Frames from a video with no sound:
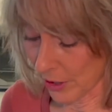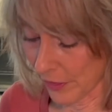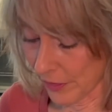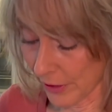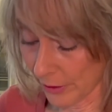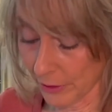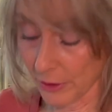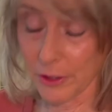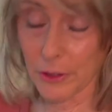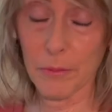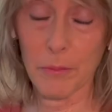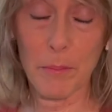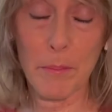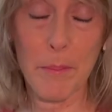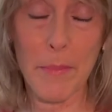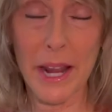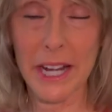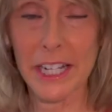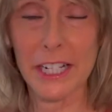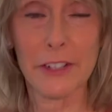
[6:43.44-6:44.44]
there are
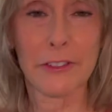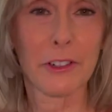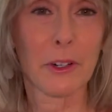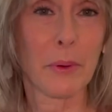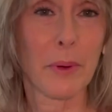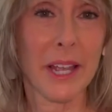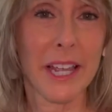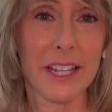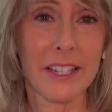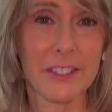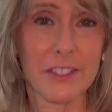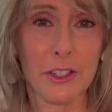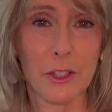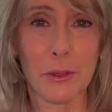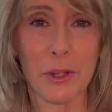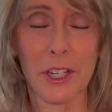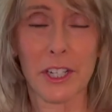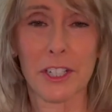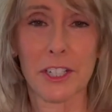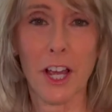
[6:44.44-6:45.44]
many different ways you
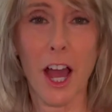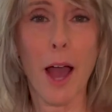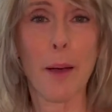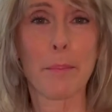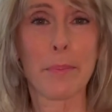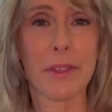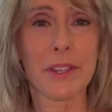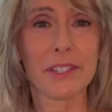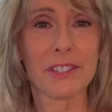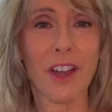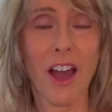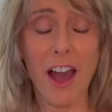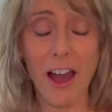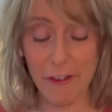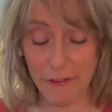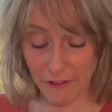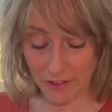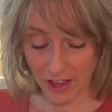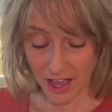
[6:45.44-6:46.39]
can top this off.